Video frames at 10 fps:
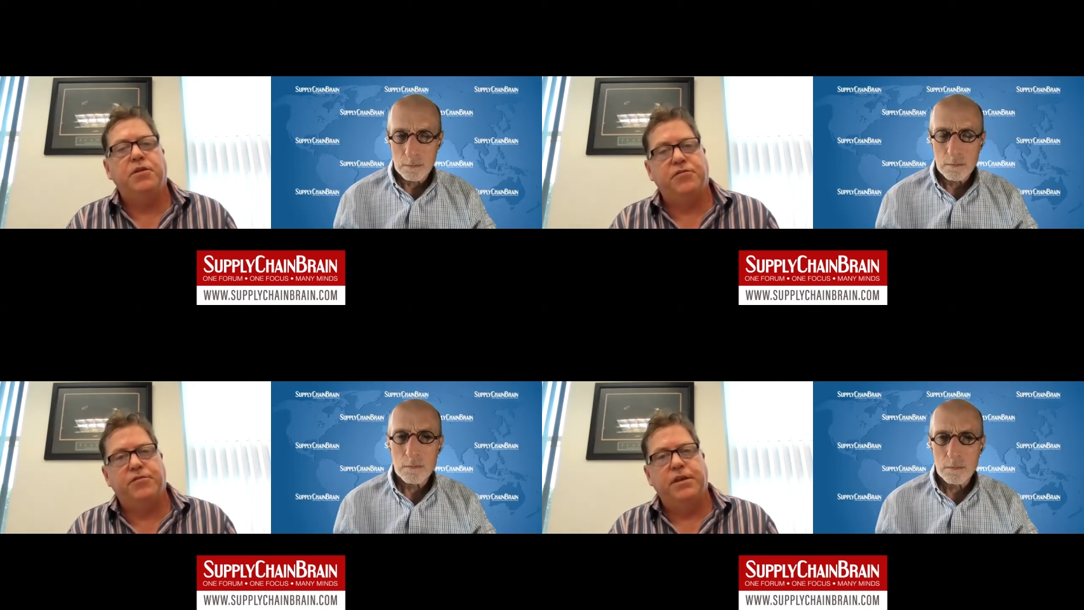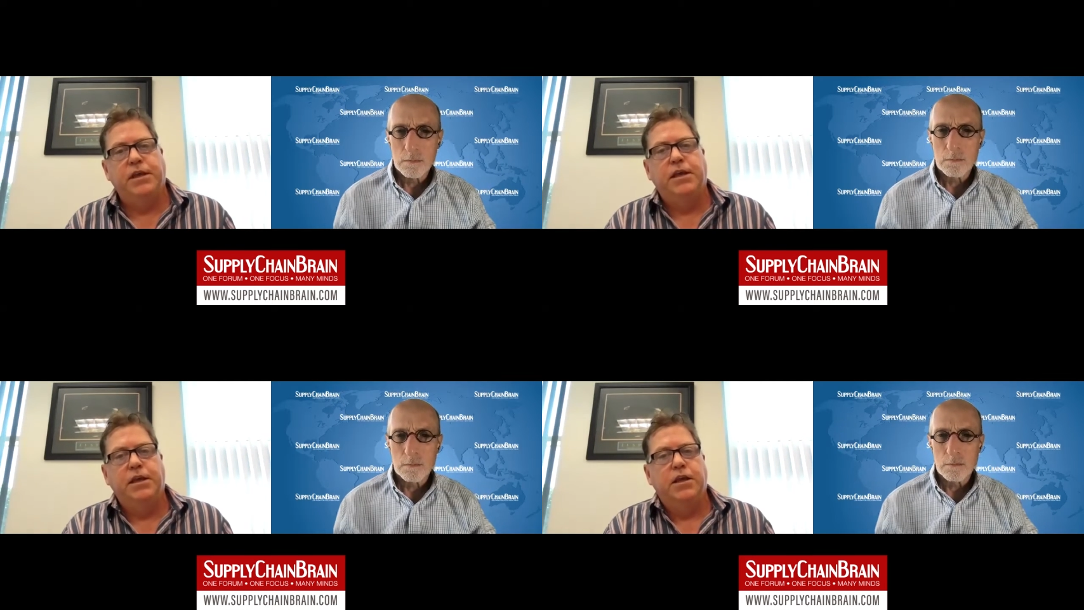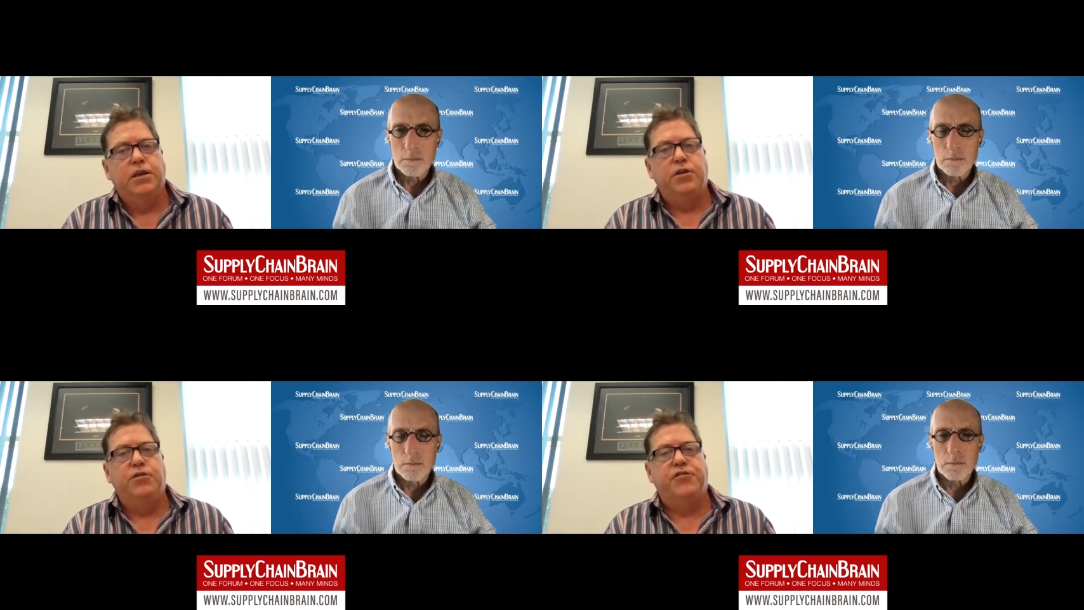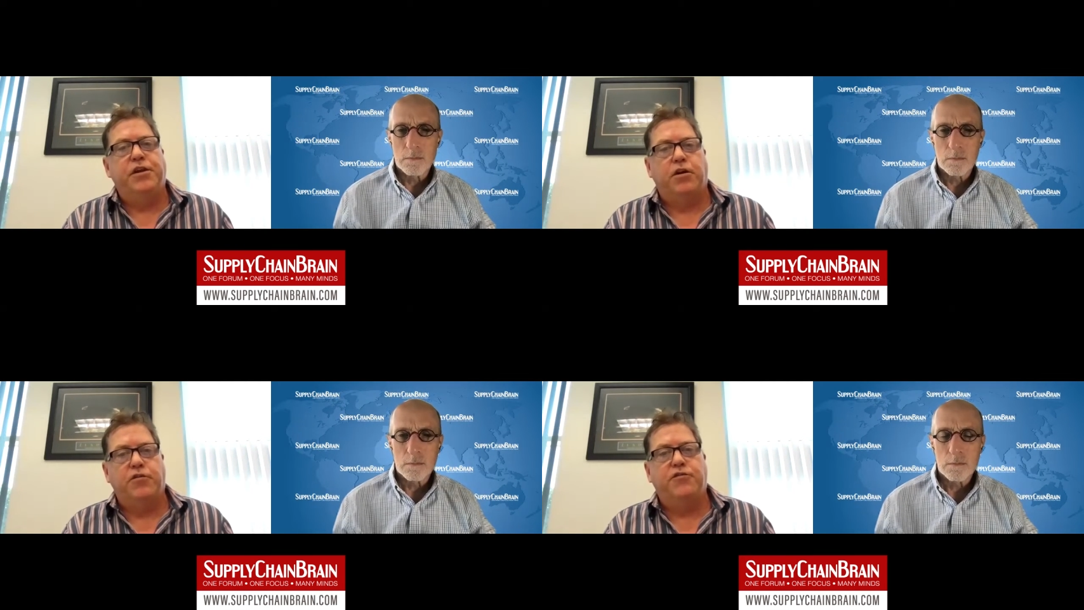Speaker 1: it's
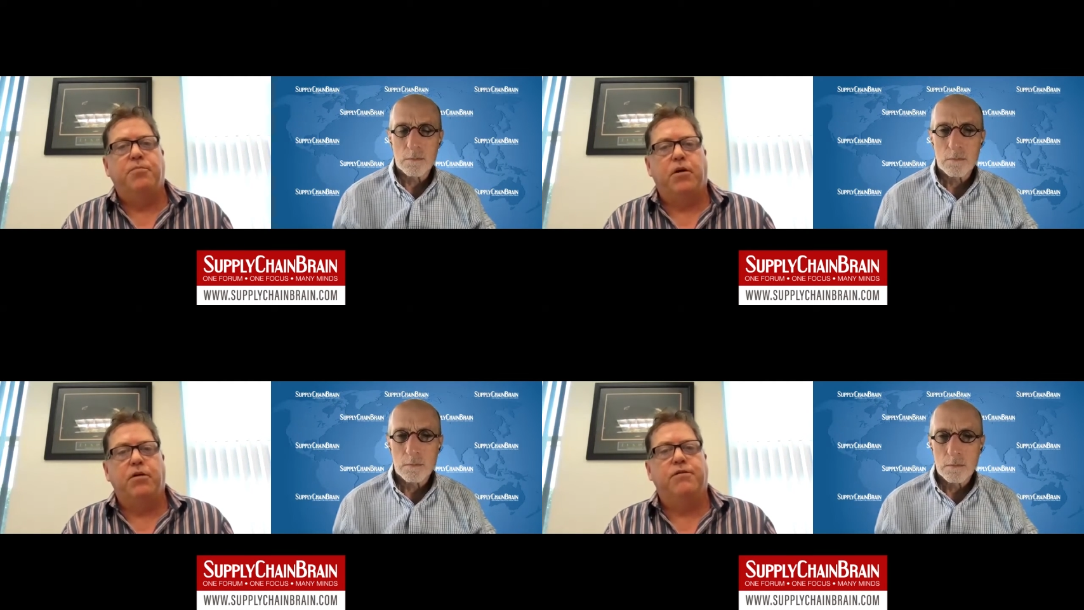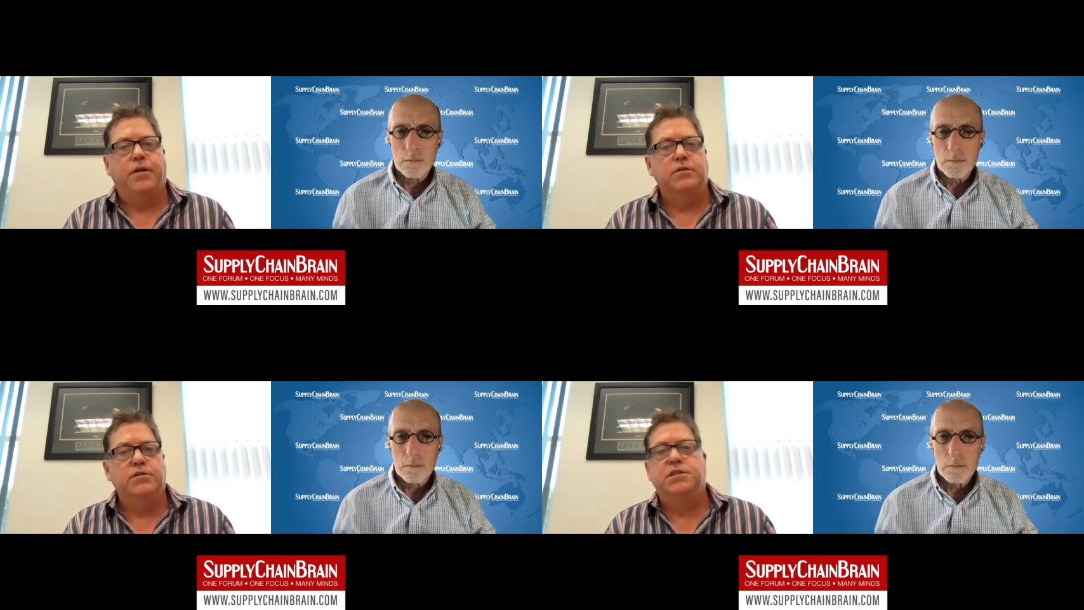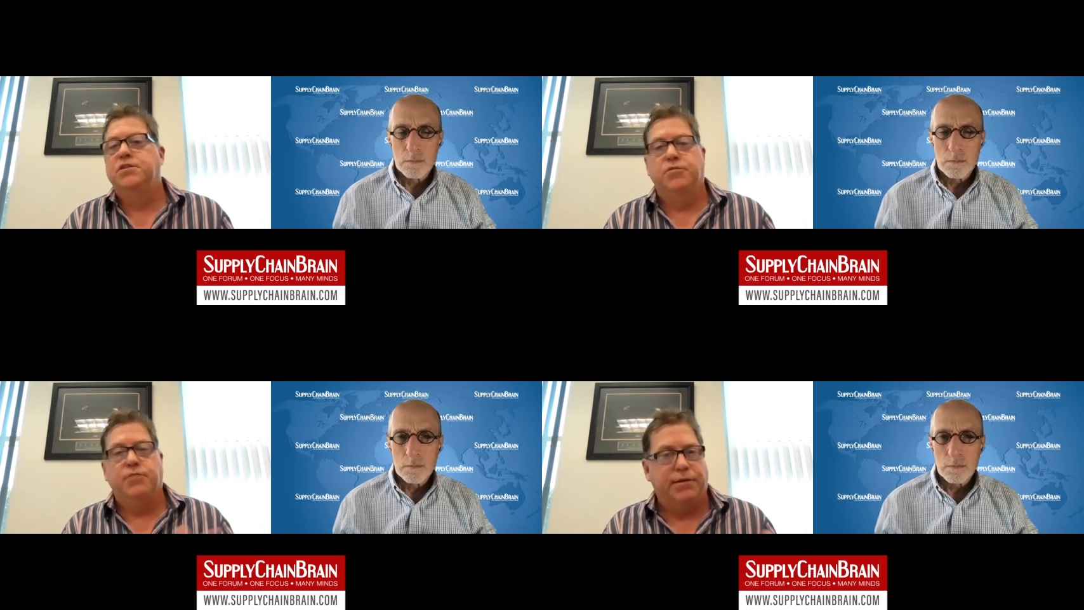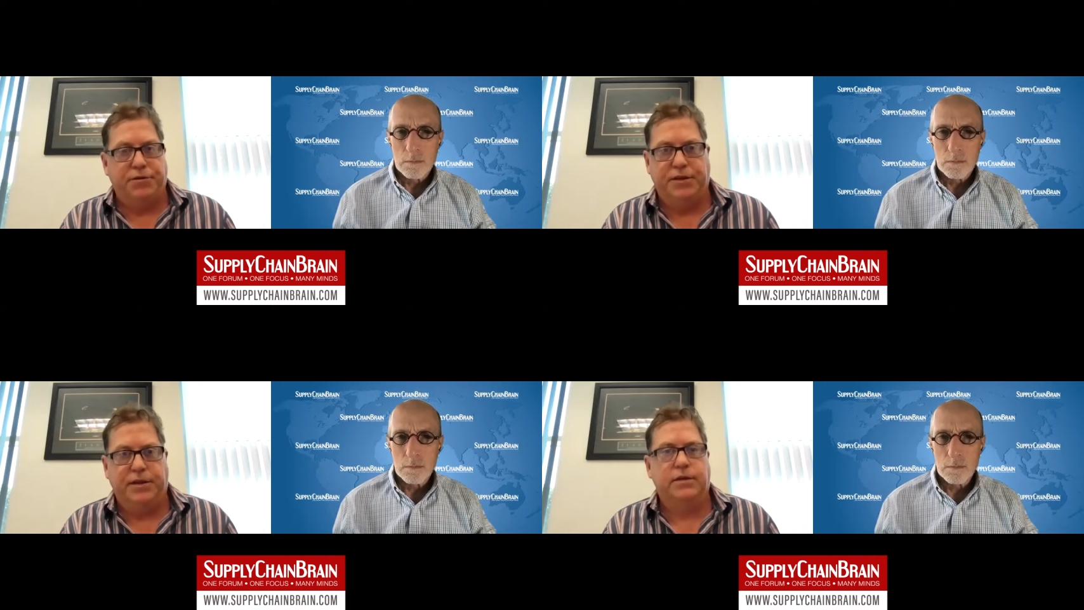using our smartphones to do
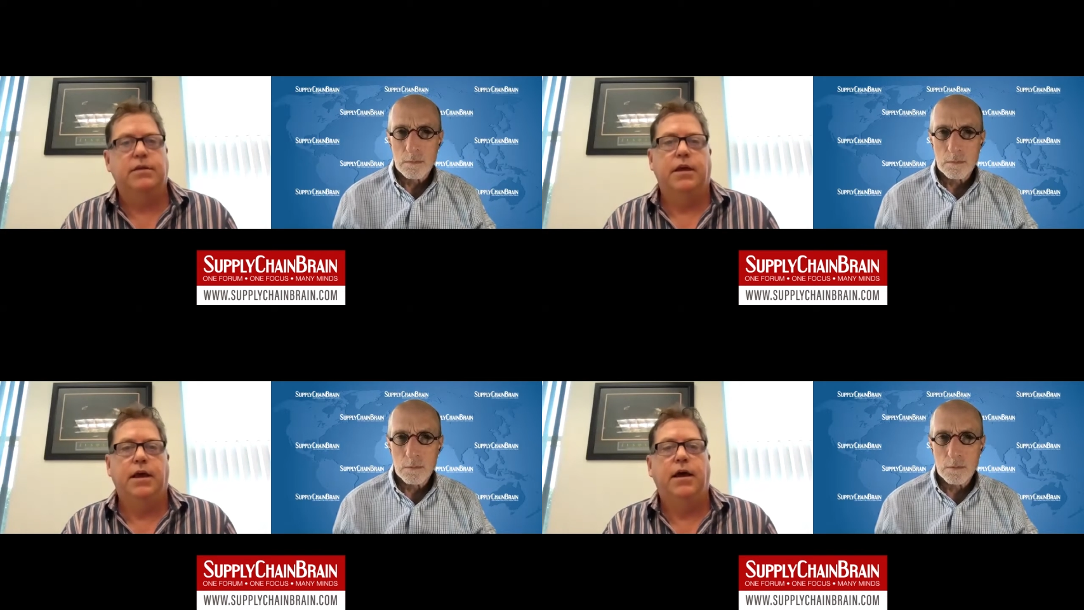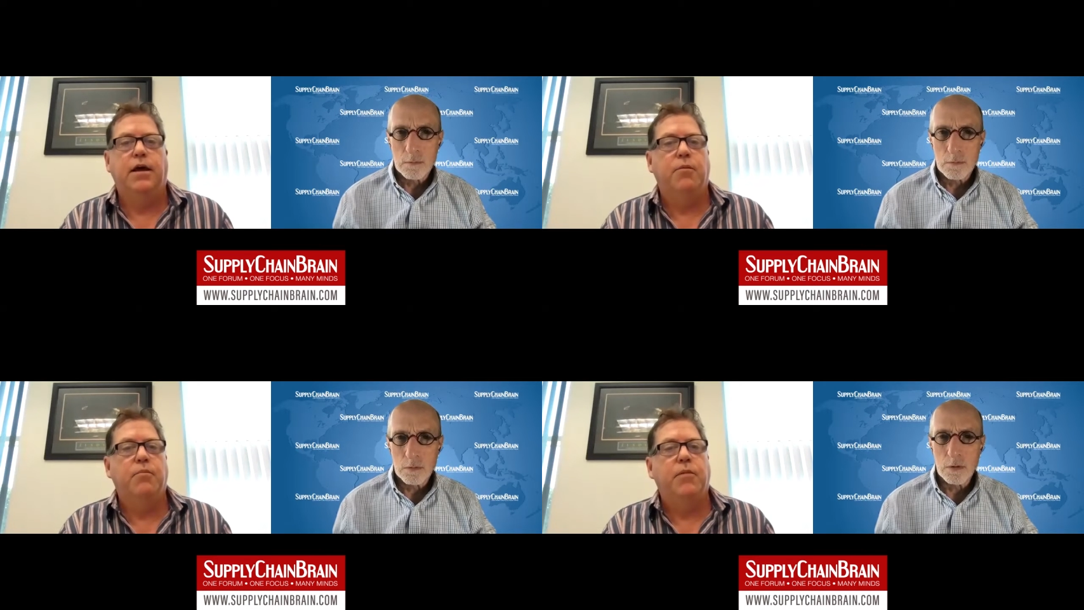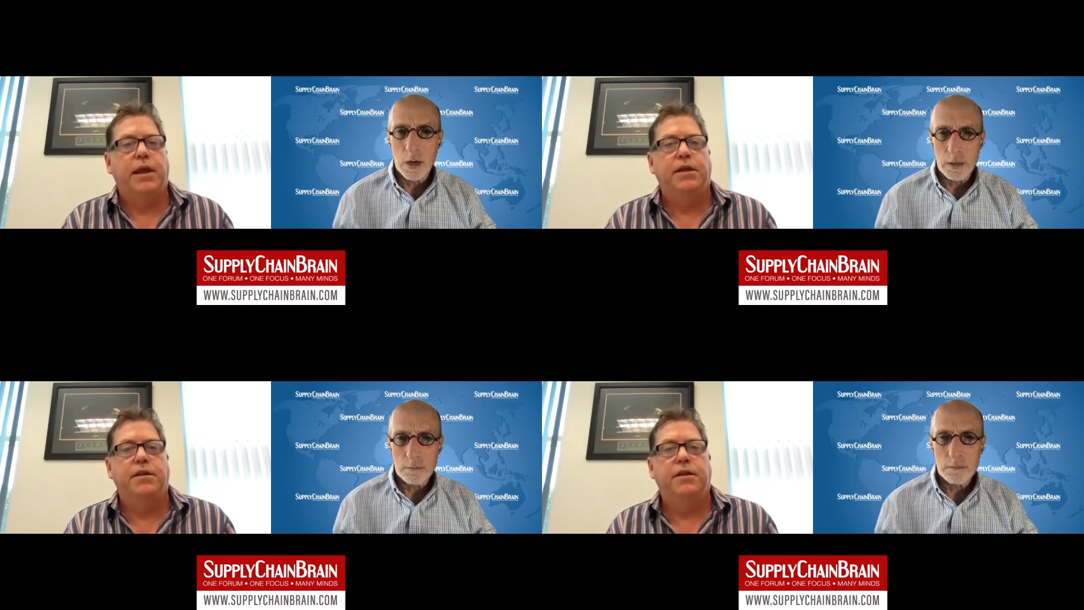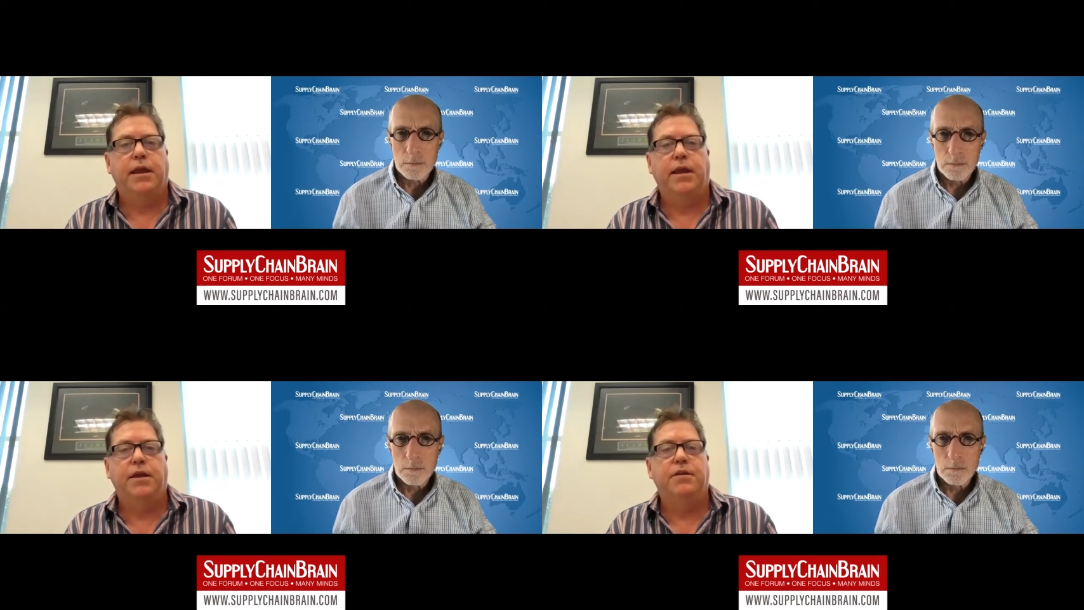everything. Um, right. and,
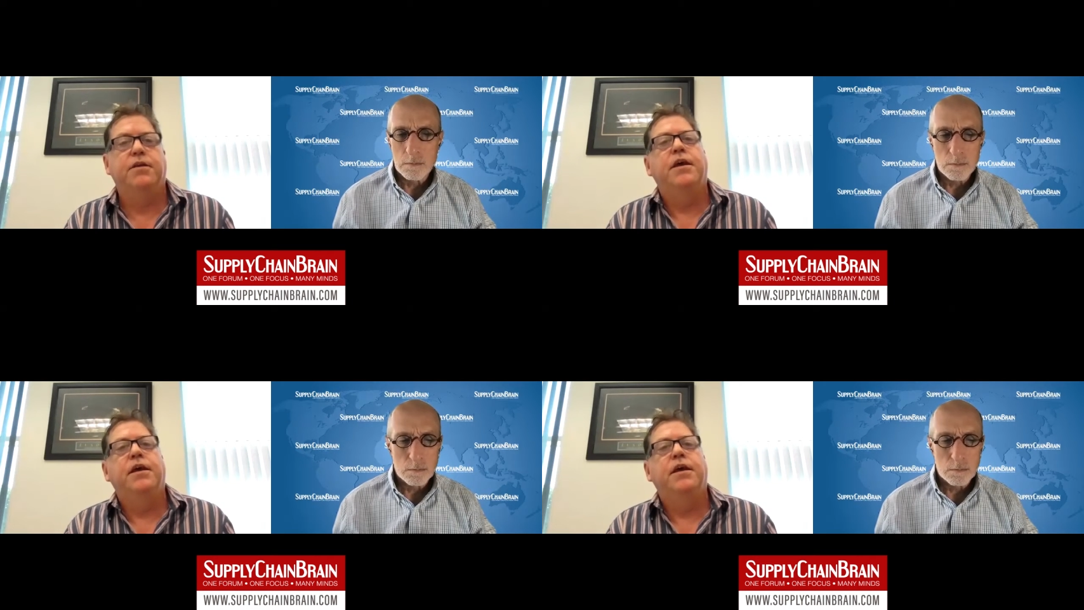and,